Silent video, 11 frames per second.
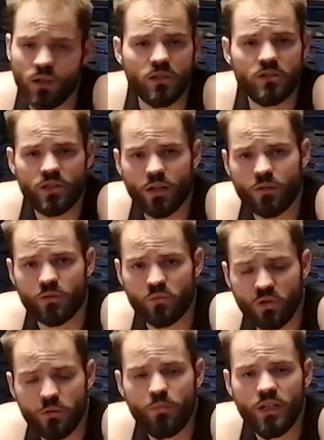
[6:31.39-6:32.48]
instead of the
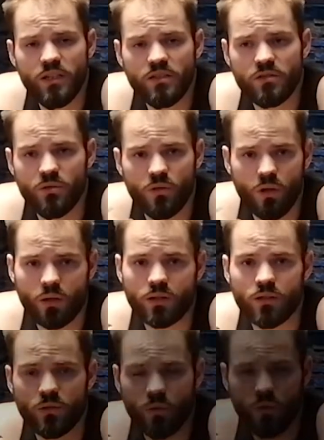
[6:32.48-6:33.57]
wood piece to lock the
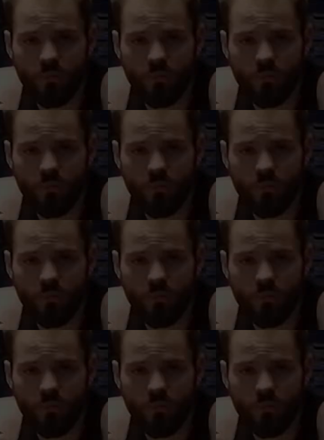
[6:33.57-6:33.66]
door.